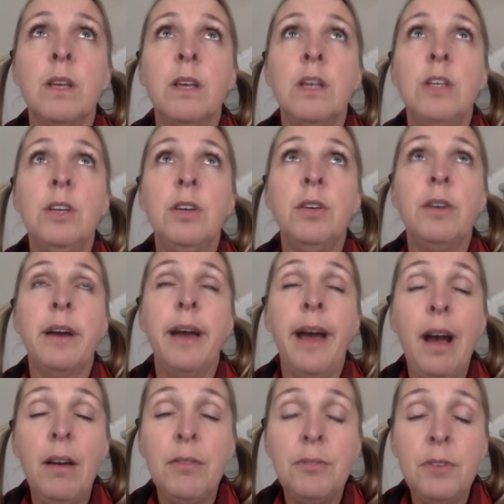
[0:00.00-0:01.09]
You don't
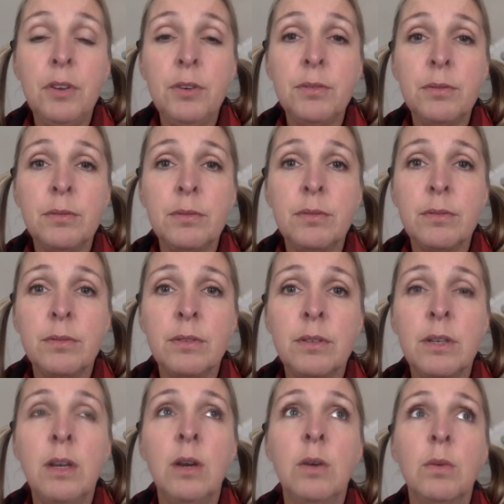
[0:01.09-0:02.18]
have to.
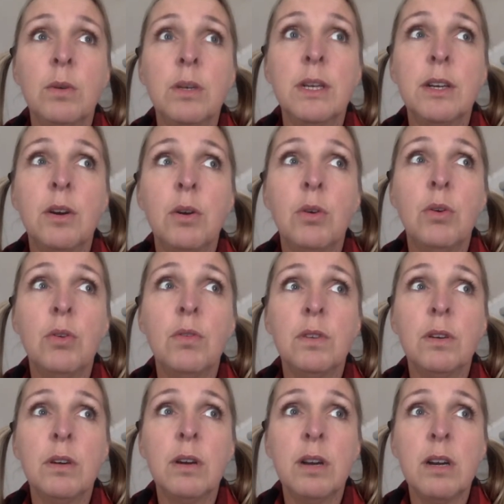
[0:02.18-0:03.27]
We're going to go
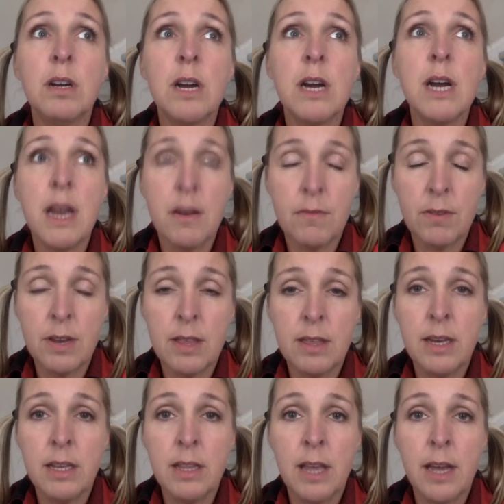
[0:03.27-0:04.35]
over
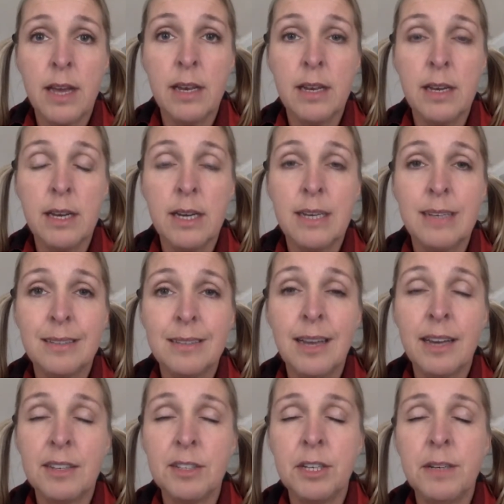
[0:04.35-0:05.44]
everything in that
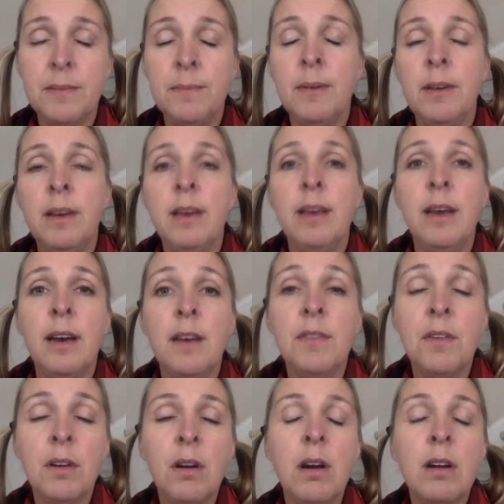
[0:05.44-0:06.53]
section.
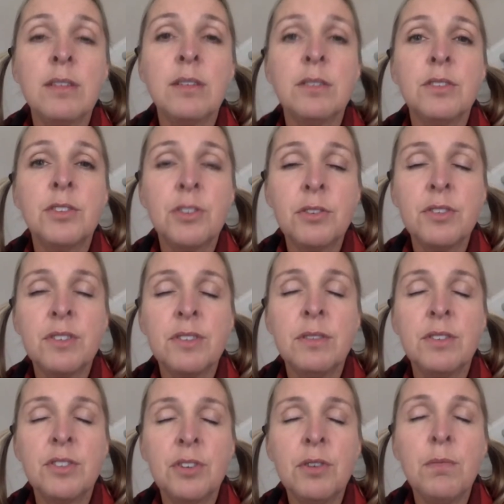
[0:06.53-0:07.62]
There are
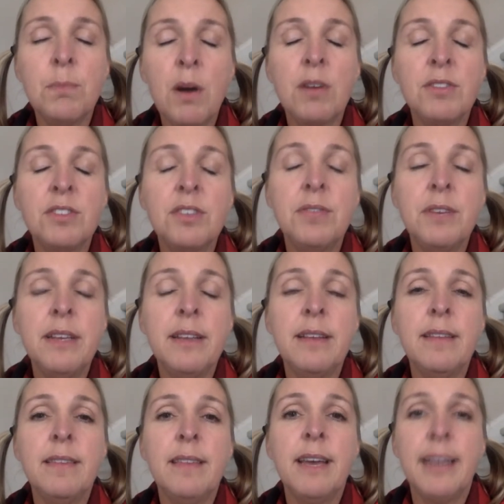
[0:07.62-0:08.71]
certain parts of it
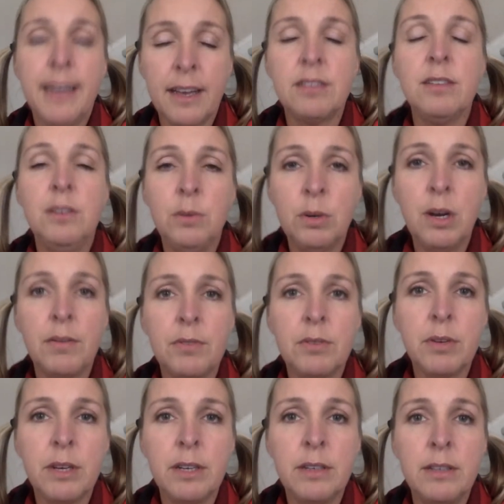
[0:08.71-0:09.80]
that, yes, you will have to read.